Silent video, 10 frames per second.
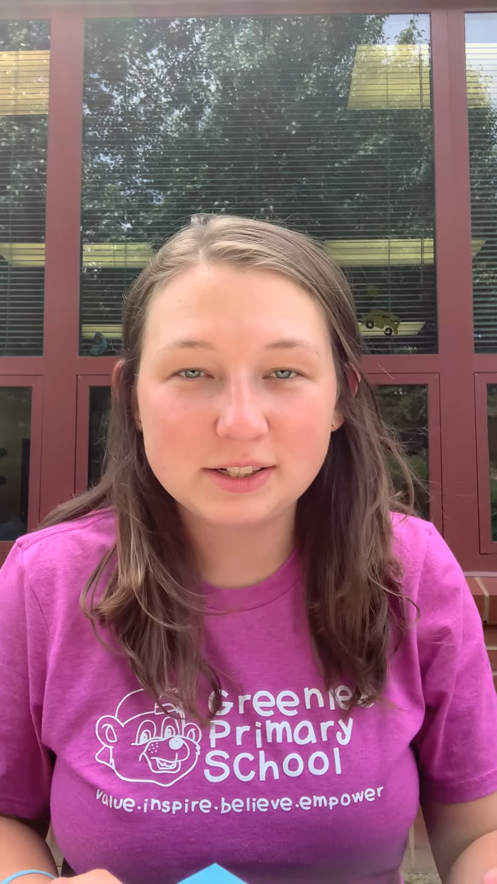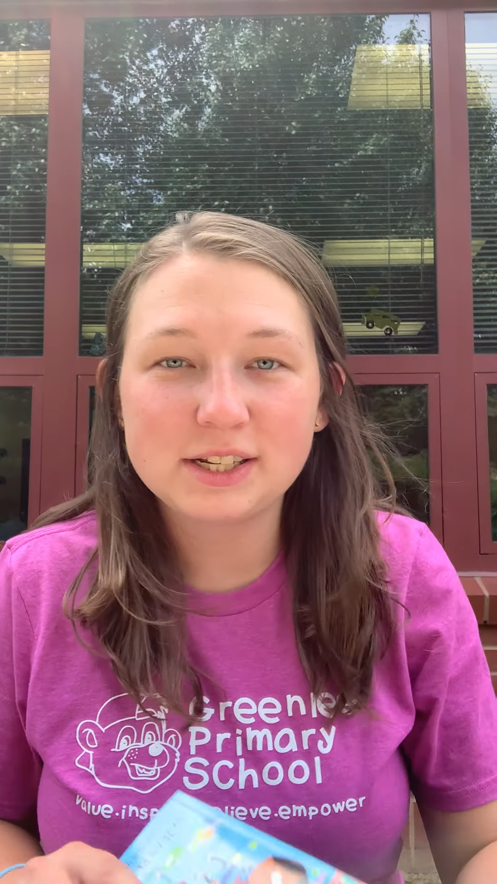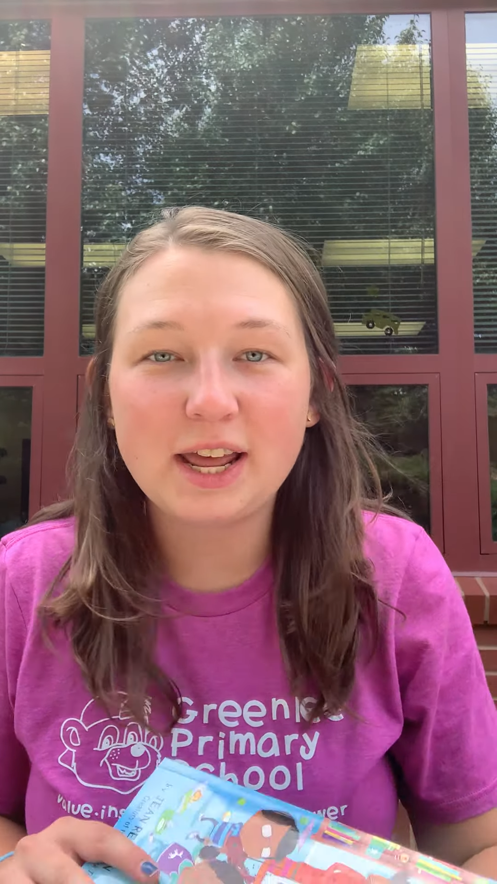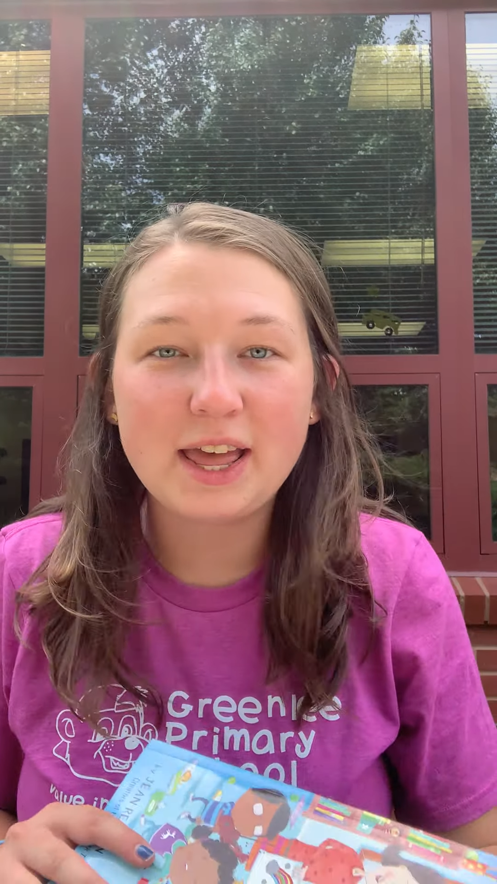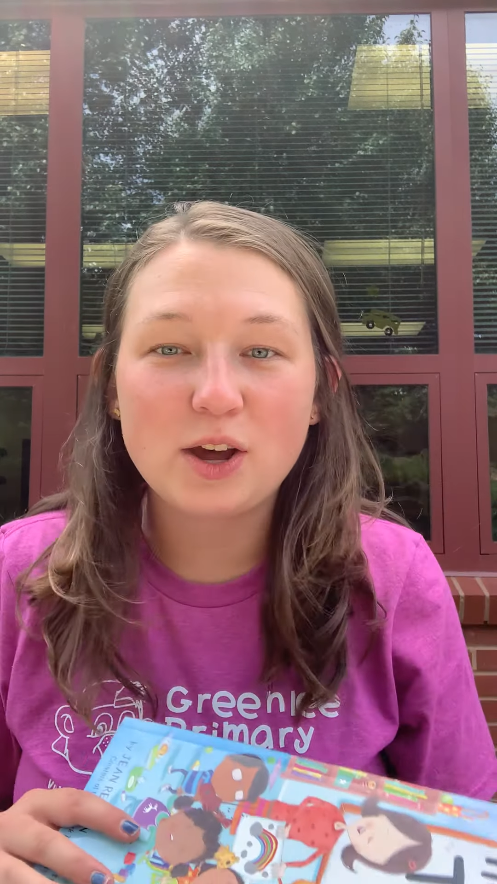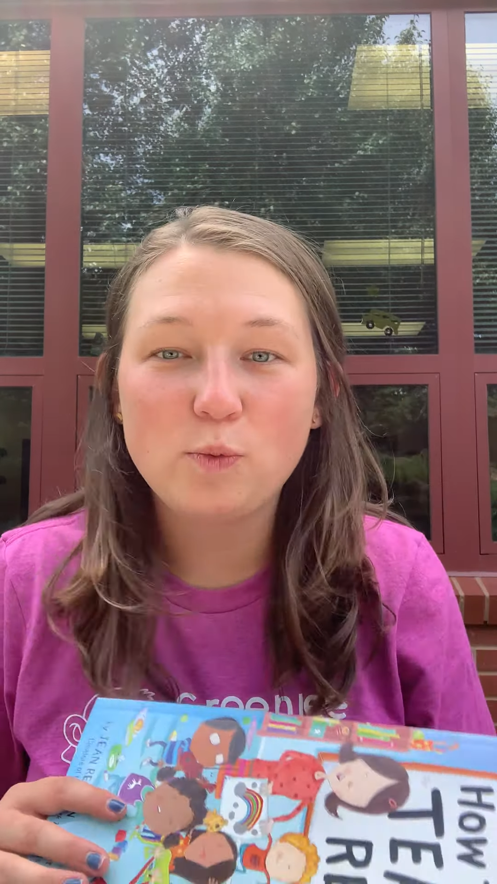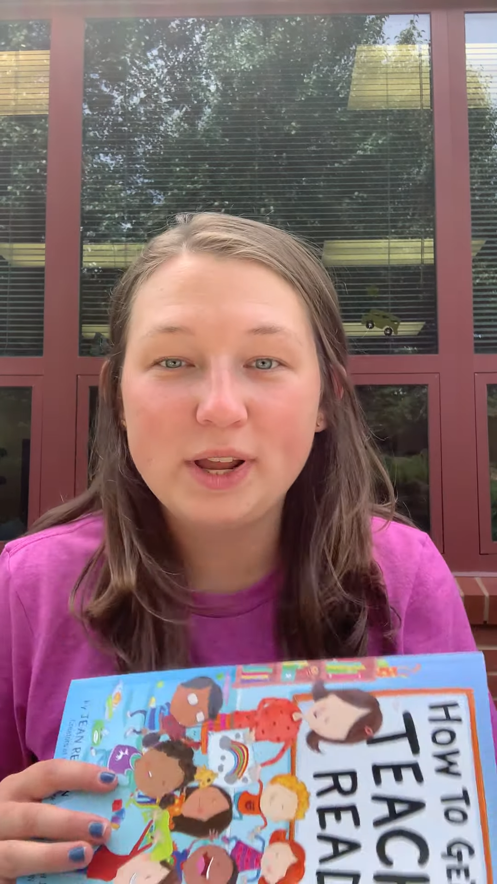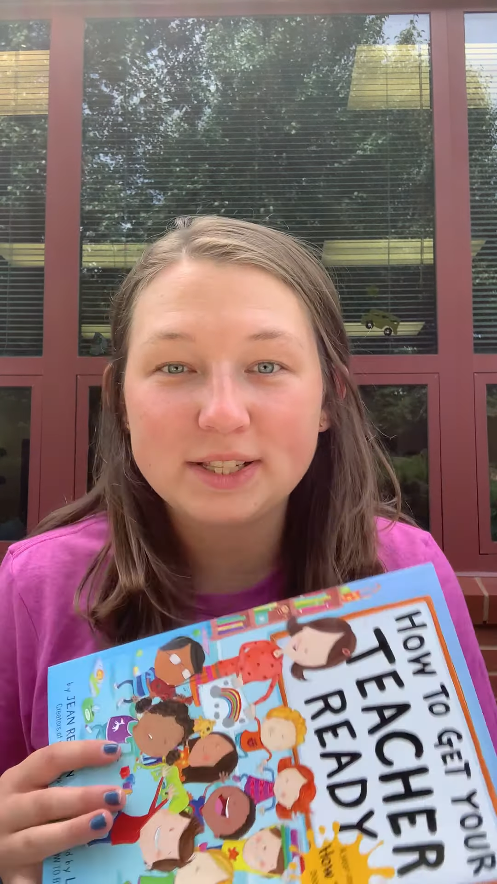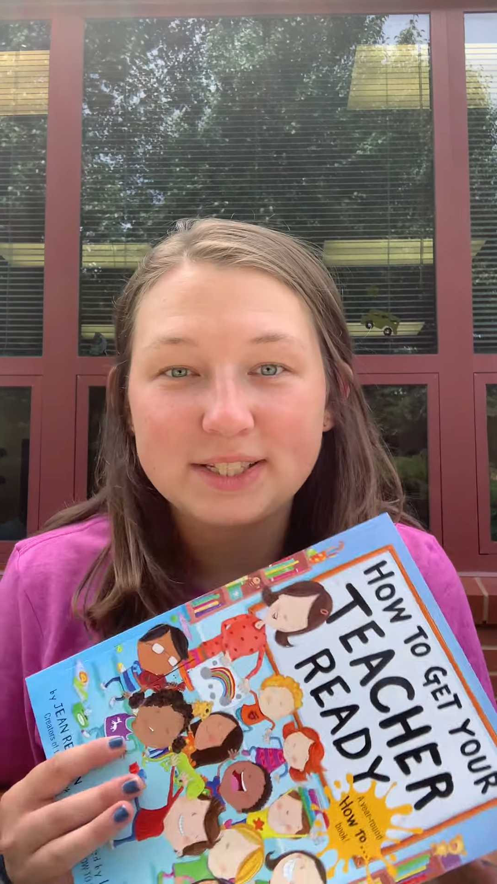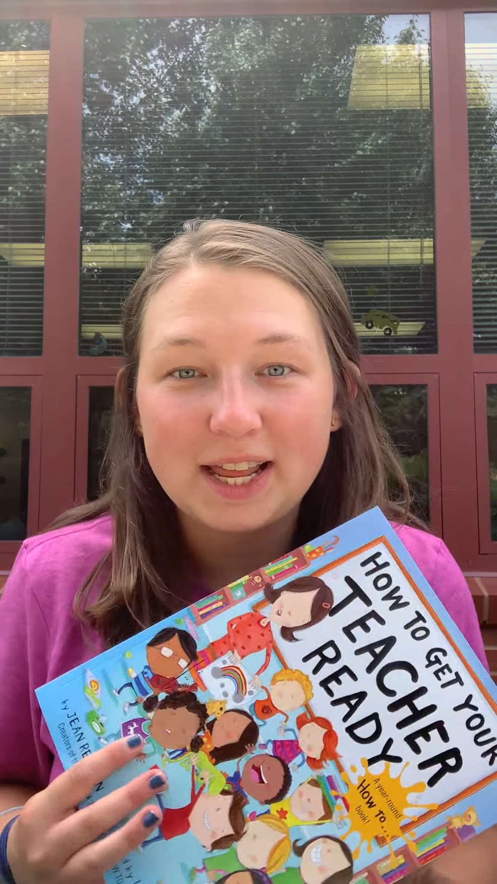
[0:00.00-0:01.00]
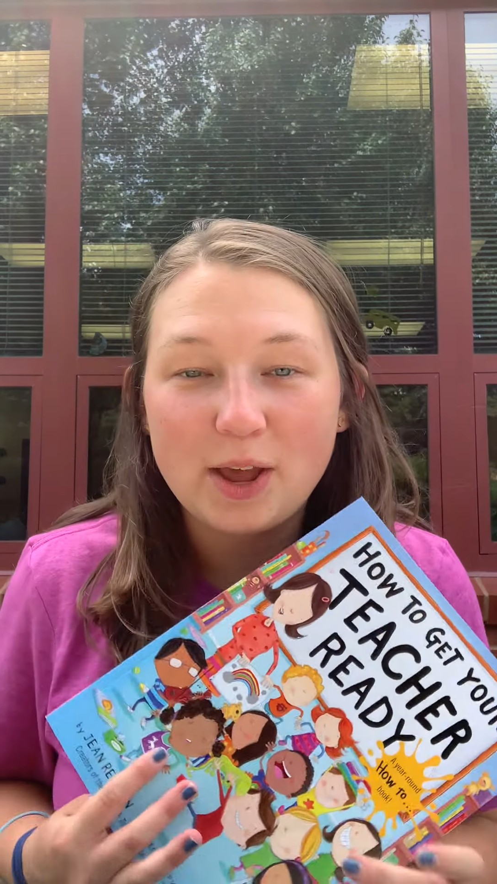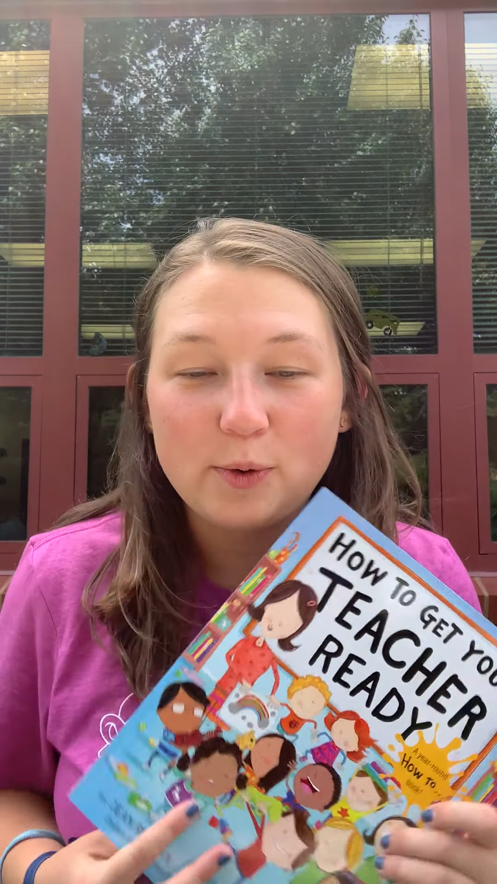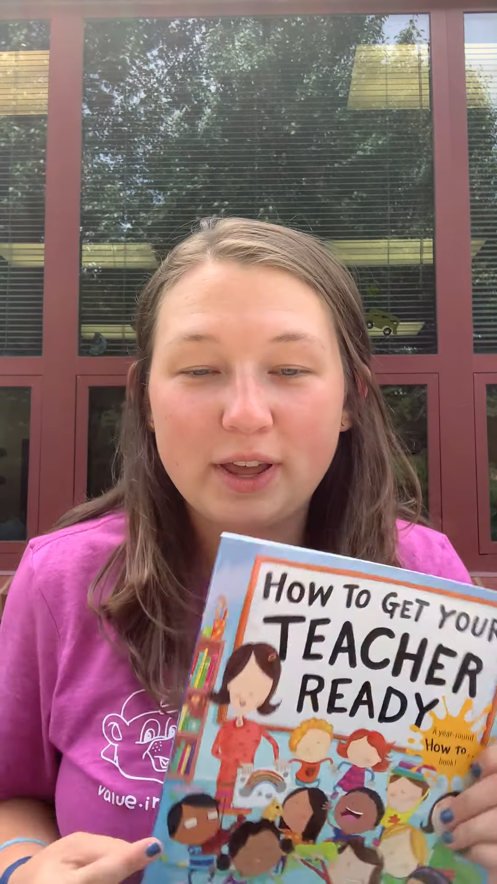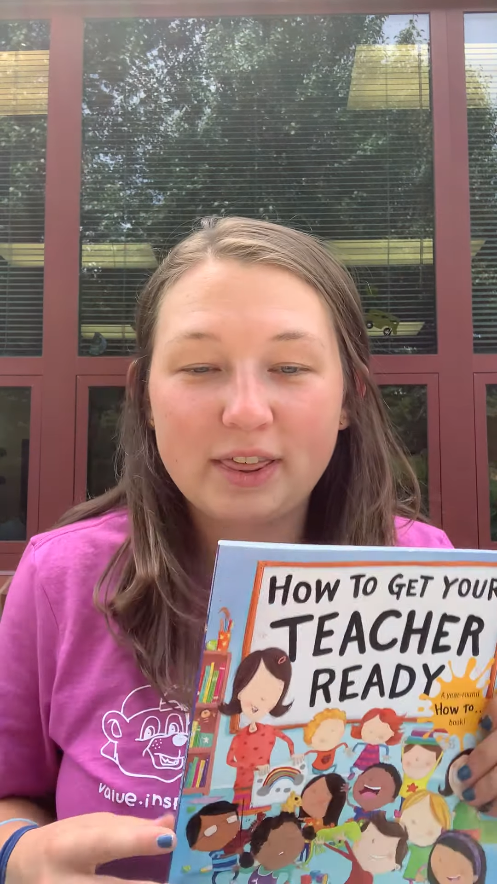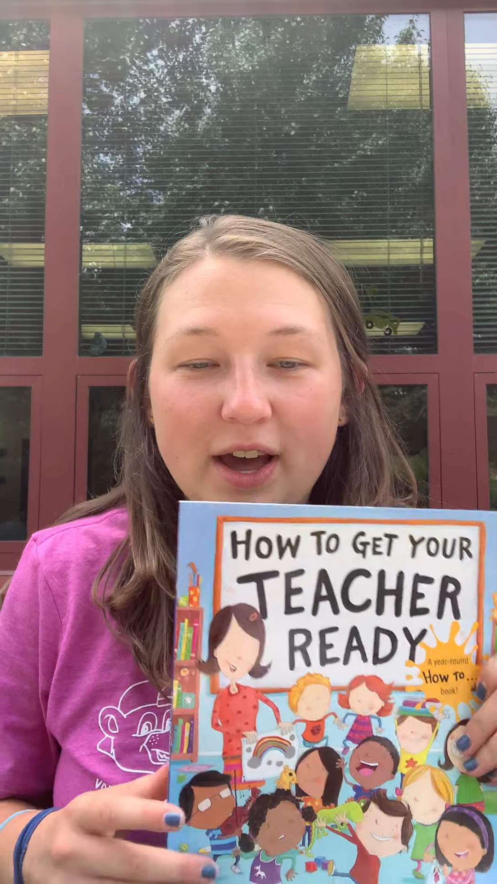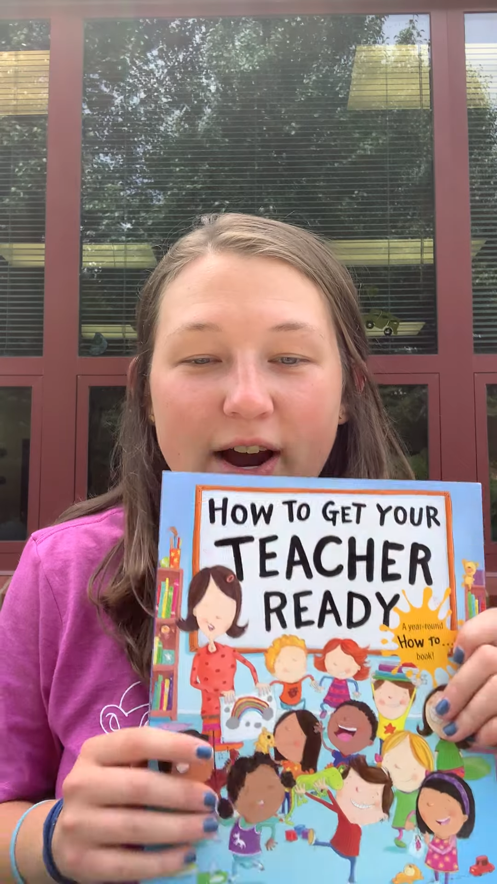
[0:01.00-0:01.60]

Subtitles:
today on Wednesday with